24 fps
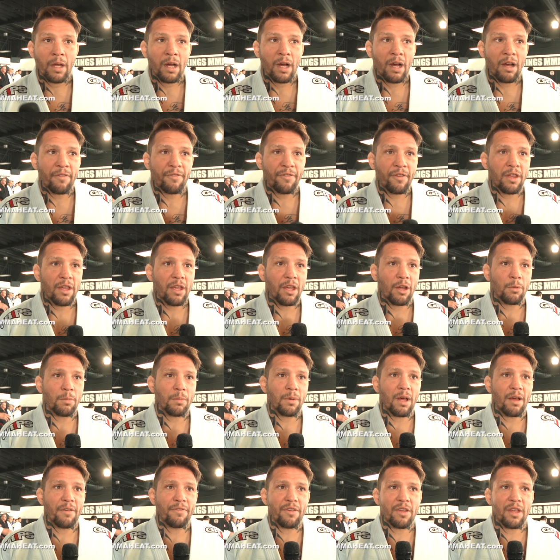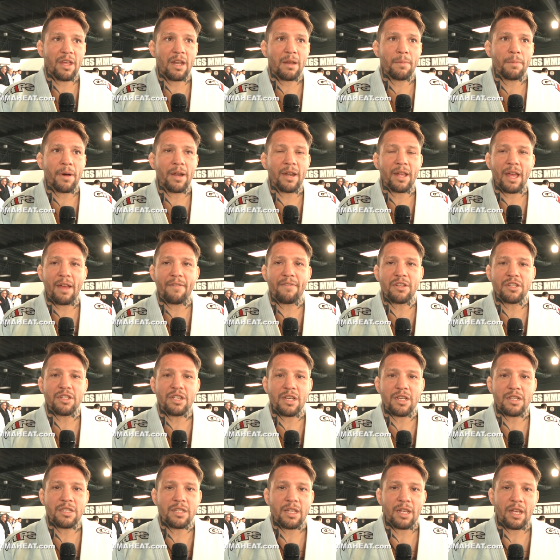I think I think anybody have a
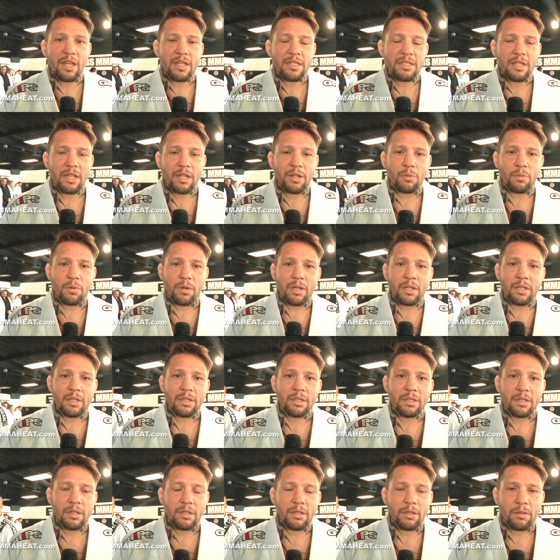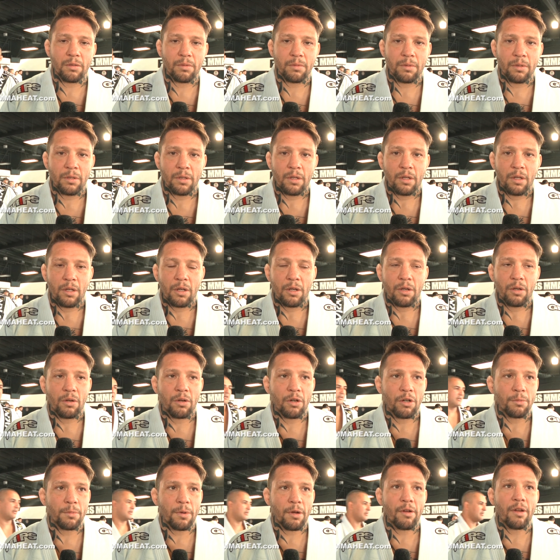chance against anyone. You know,
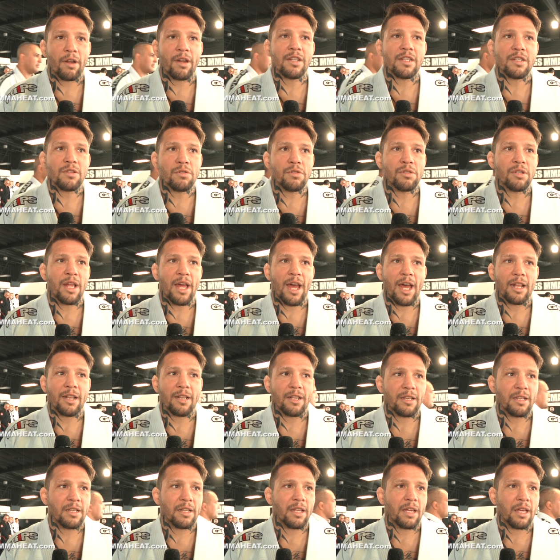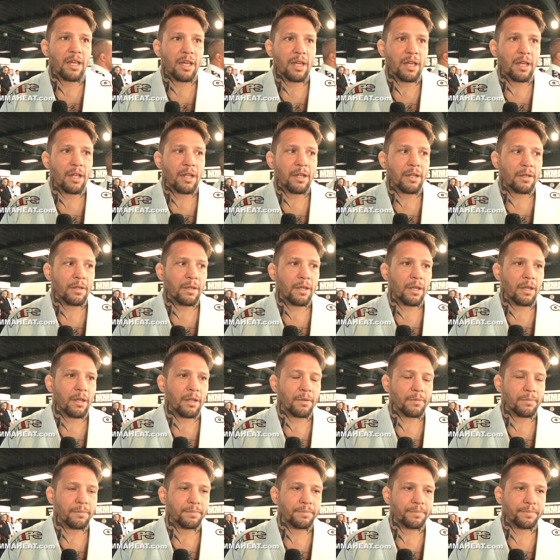Conor McGregor is a good athlete, and
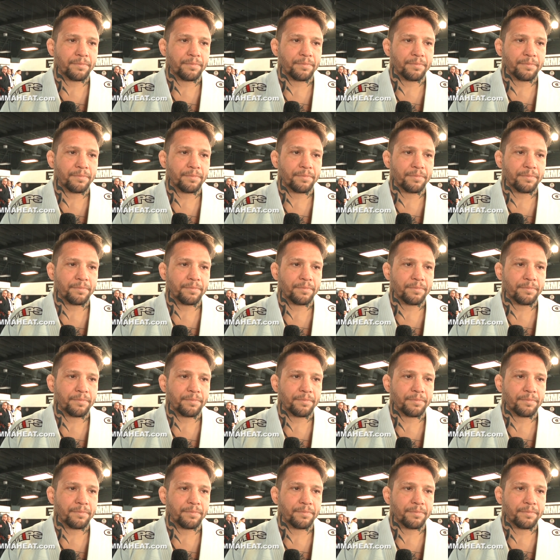and